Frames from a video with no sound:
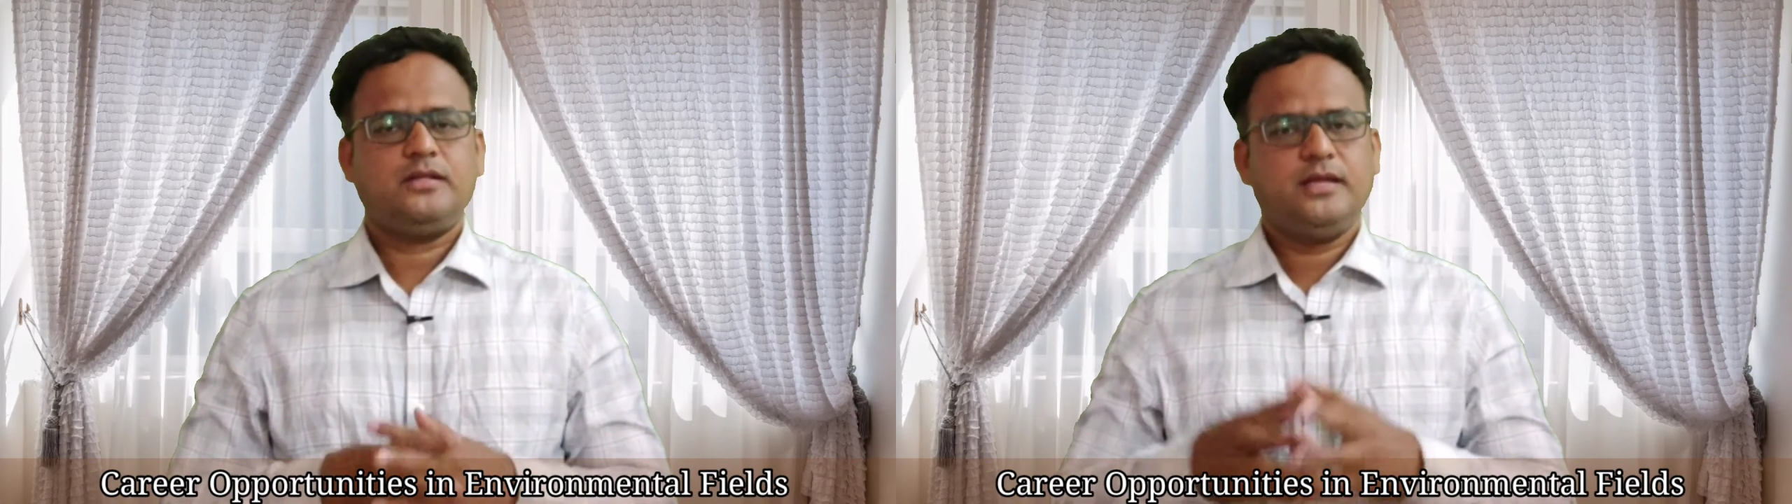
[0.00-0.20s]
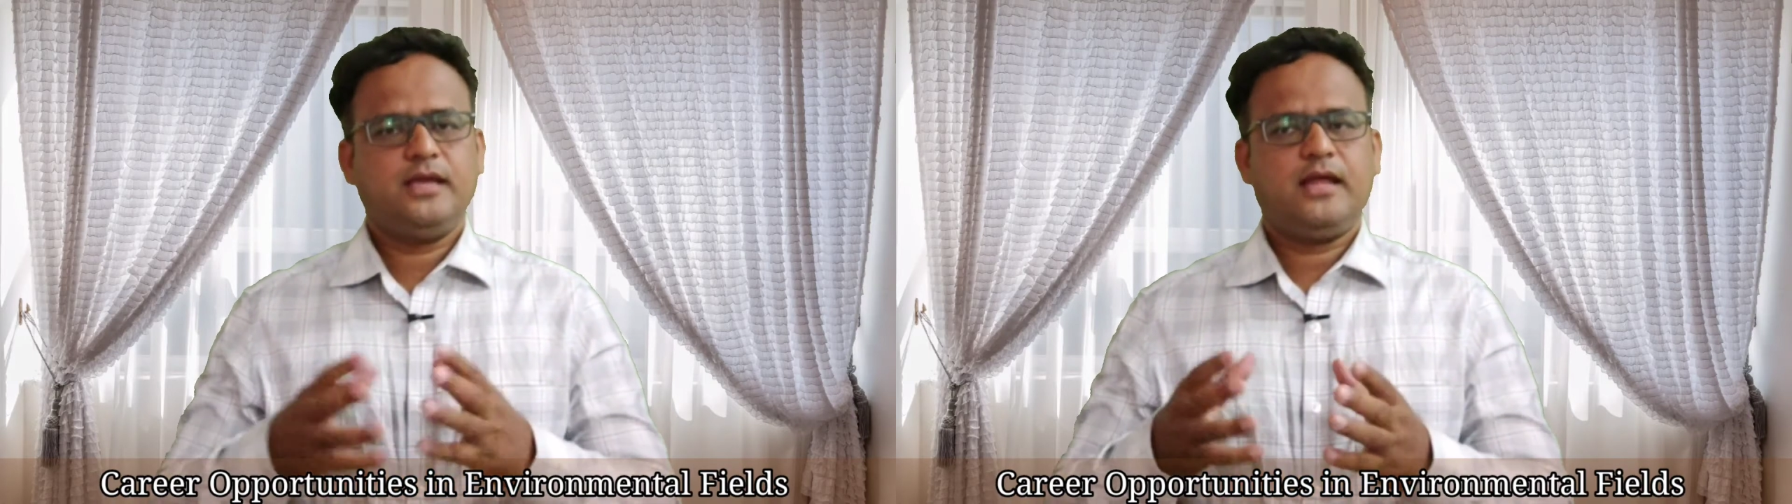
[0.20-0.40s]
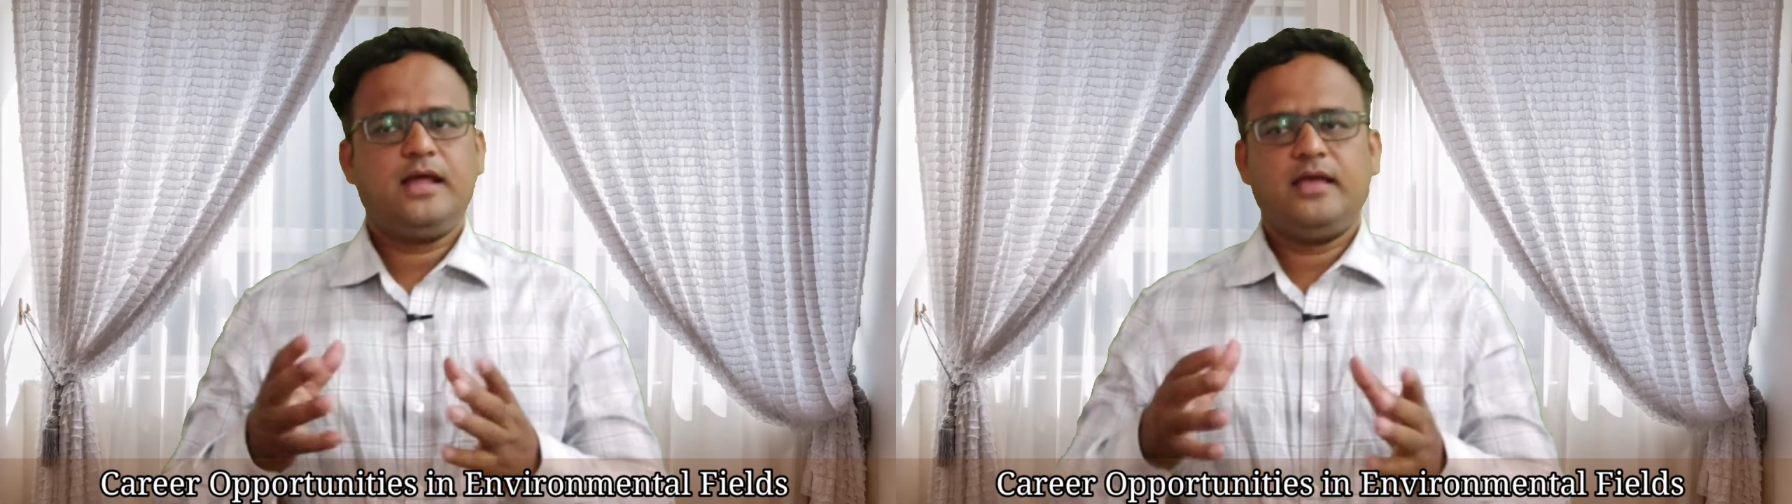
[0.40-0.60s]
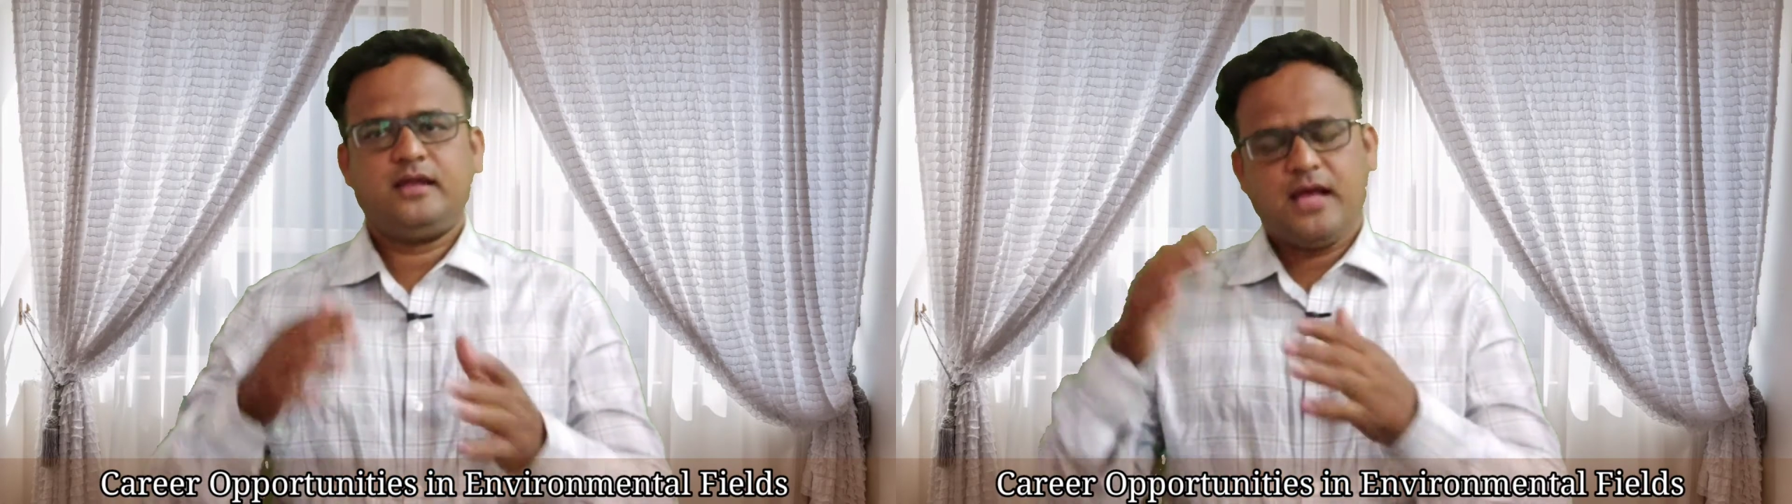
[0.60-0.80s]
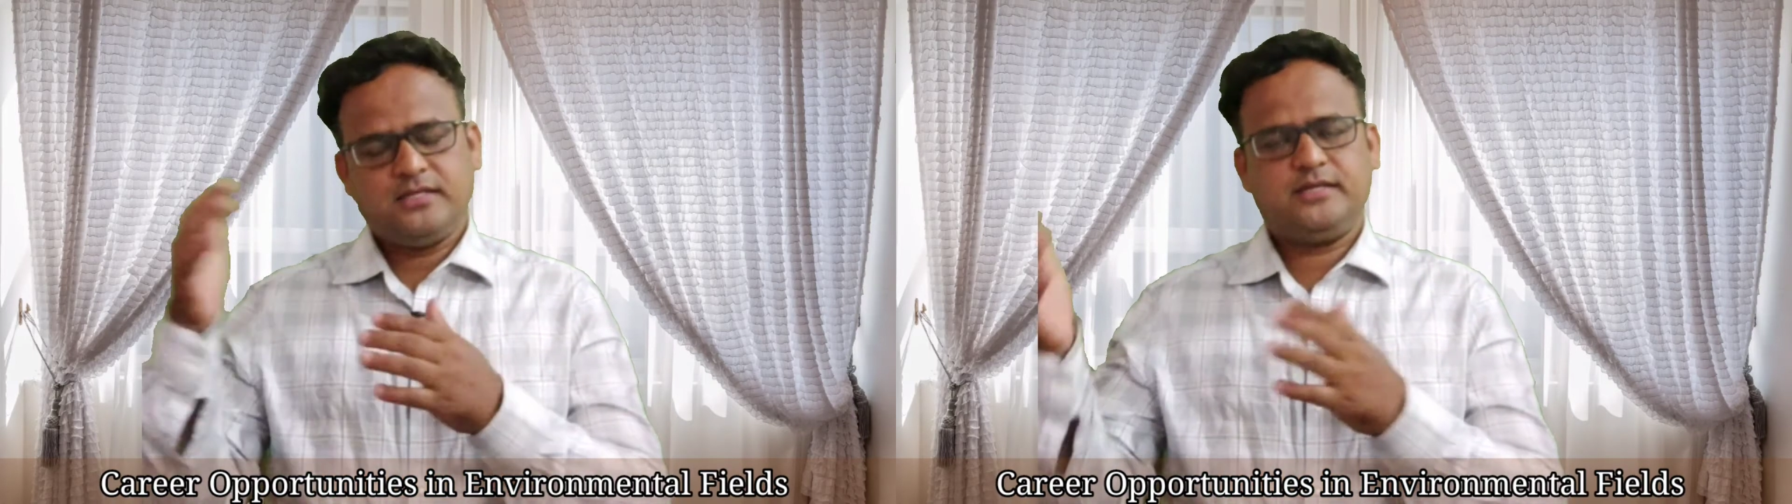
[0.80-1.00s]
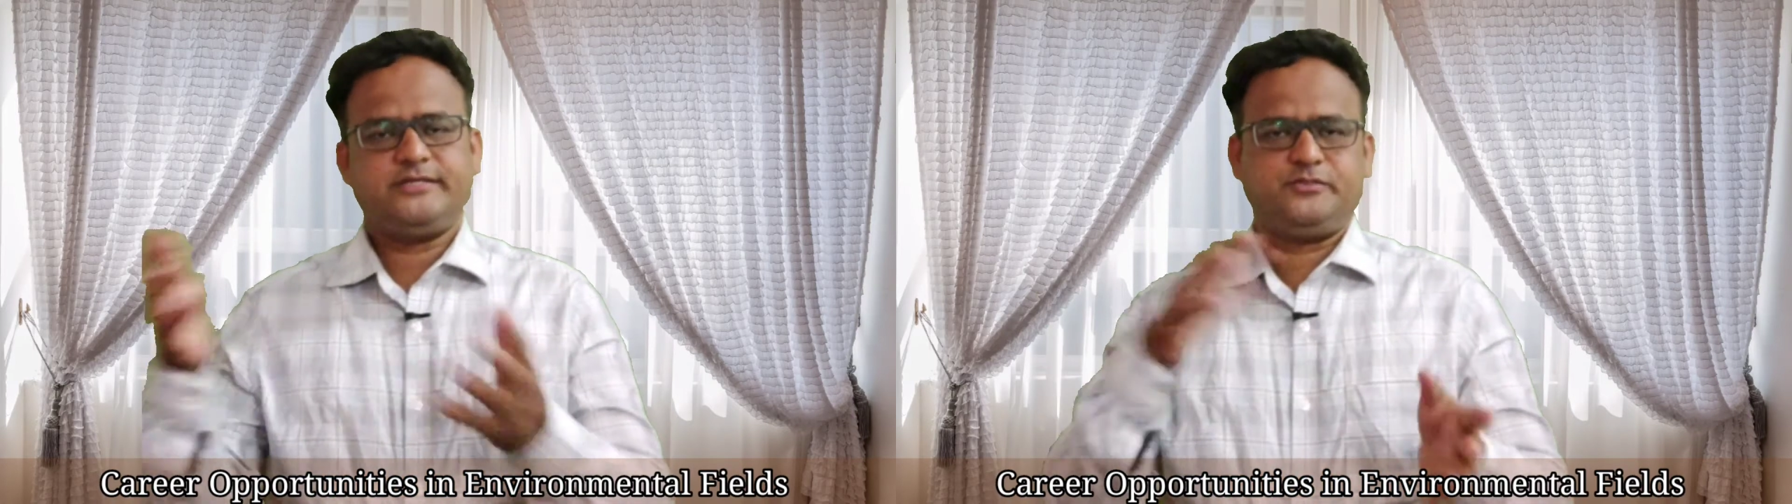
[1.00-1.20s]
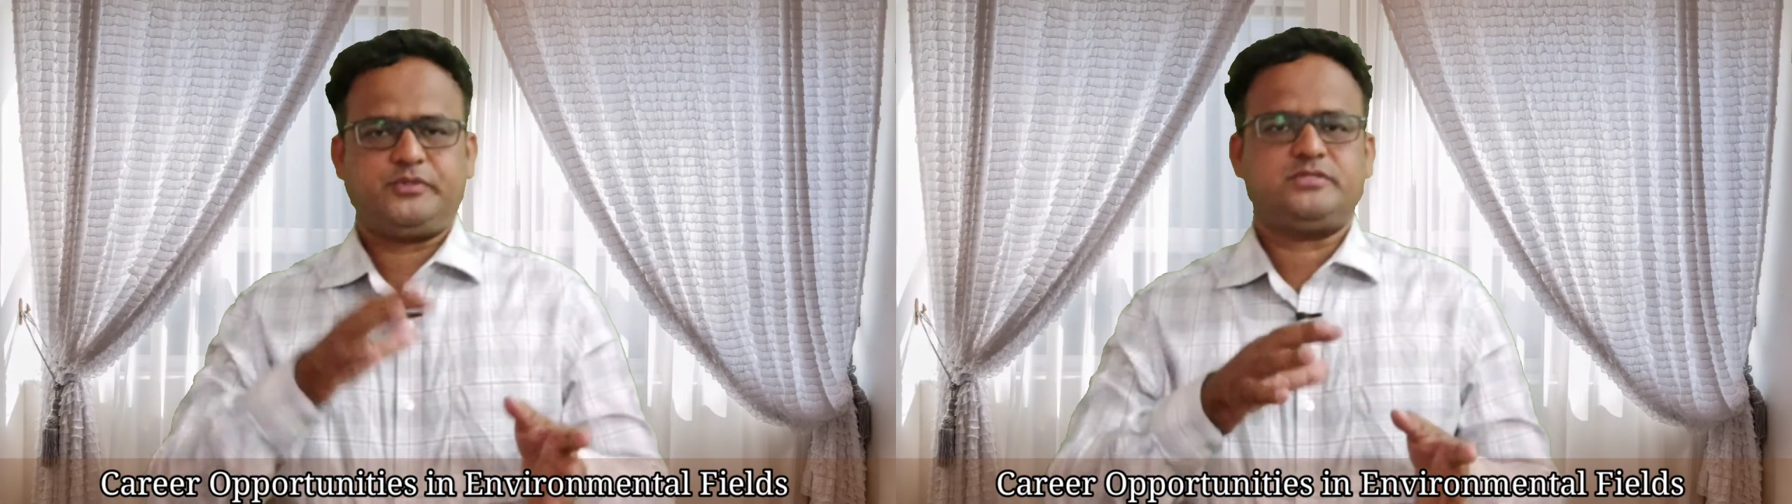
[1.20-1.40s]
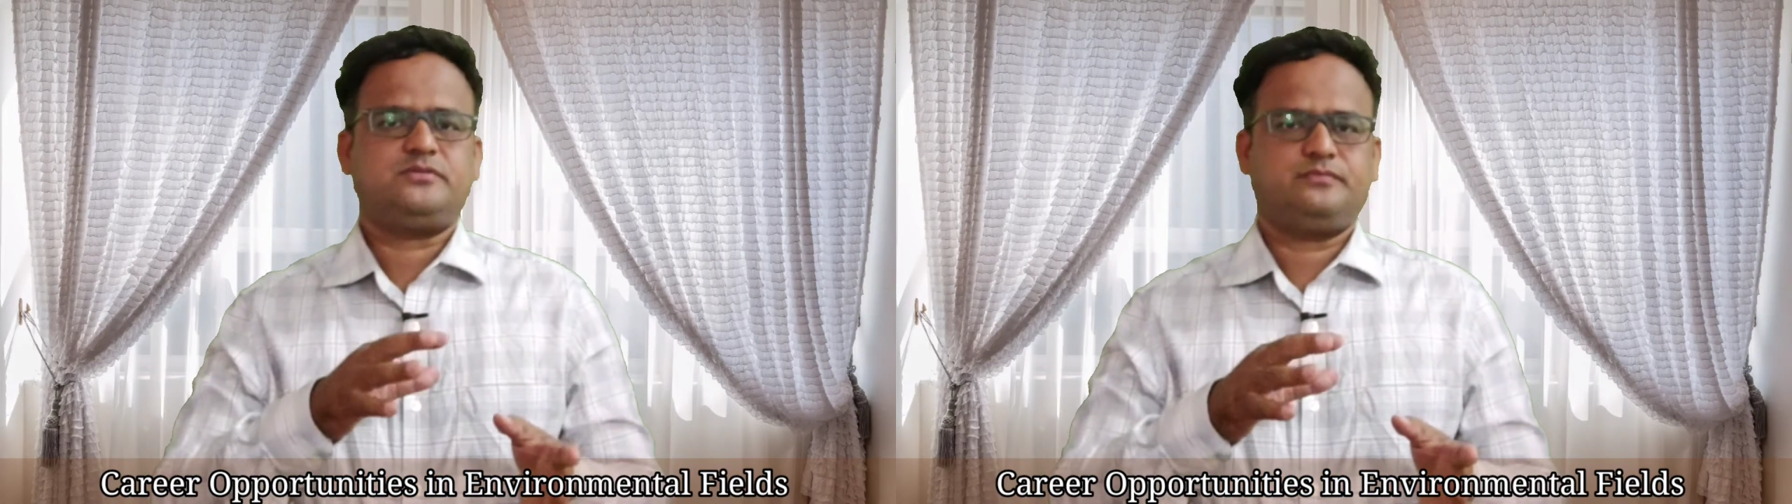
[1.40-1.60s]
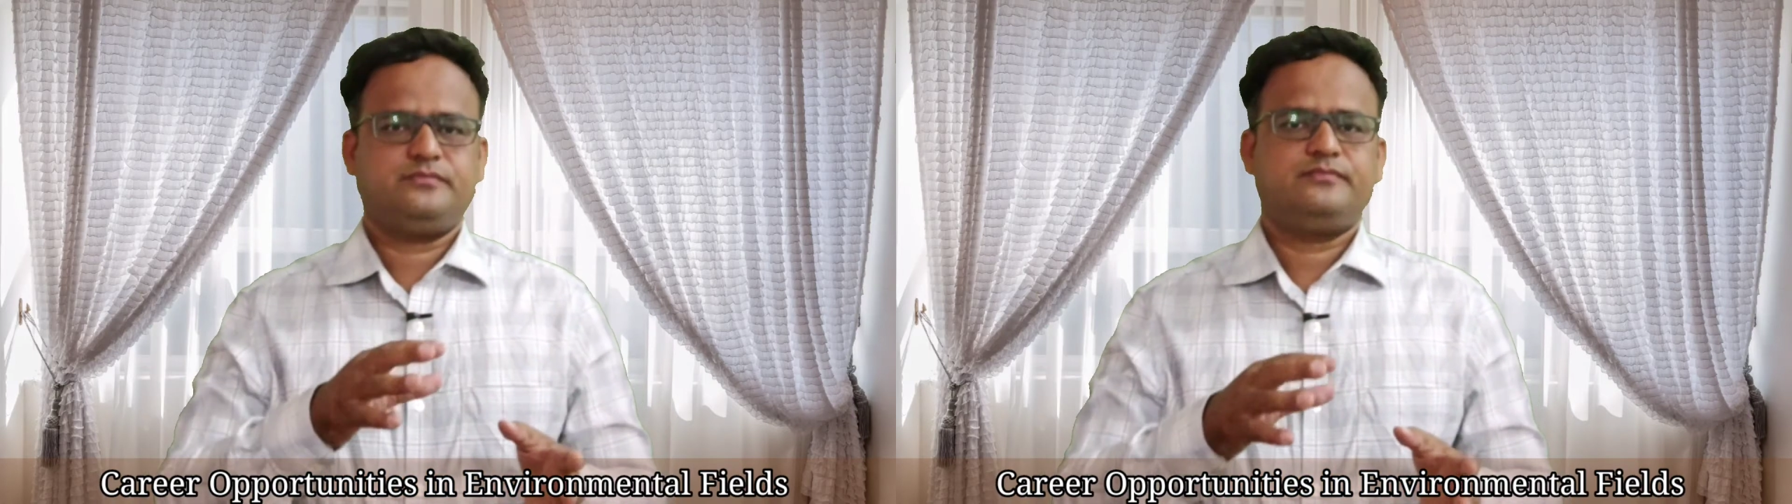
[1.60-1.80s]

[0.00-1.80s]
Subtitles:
they can hire other experts